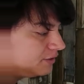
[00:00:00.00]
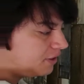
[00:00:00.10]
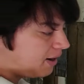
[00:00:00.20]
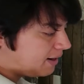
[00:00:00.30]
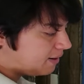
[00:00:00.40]

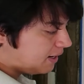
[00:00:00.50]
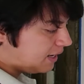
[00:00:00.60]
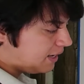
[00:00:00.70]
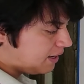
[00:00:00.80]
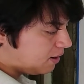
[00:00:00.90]
there are
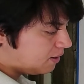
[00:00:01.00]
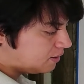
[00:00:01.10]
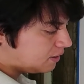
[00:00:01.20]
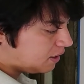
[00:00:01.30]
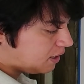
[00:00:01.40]

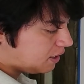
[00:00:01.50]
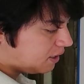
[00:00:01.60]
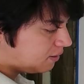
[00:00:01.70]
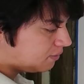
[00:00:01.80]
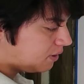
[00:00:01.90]
a,
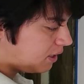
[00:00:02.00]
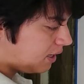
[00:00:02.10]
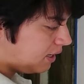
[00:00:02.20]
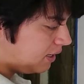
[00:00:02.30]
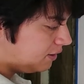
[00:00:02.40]

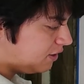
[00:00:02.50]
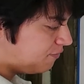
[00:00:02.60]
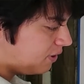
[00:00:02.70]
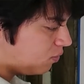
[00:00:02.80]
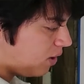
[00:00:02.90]
a
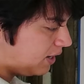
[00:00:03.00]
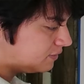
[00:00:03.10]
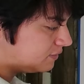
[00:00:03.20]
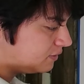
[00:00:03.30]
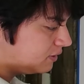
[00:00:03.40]
different
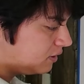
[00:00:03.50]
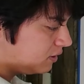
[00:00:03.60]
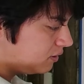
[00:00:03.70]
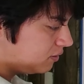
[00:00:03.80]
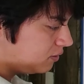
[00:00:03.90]
ways.
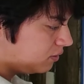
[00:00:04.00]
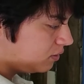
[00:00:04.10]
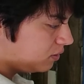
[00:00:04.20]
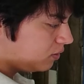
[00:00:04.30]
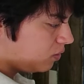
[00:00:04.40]

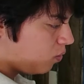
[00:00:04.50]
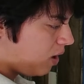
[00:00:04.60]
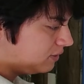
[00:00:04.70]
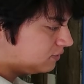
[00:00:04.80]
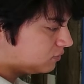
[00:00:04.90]

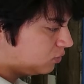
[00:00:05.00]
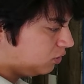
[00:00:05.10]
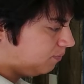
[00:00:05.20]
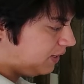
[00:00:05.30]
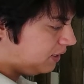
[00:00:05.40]
One
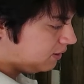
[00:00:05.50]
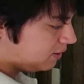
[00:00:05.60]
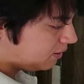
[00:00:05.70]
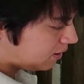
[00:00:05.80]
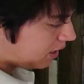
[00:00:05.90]
could be,
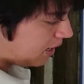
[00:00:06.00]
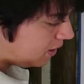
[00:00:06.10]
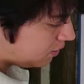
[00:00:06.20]
I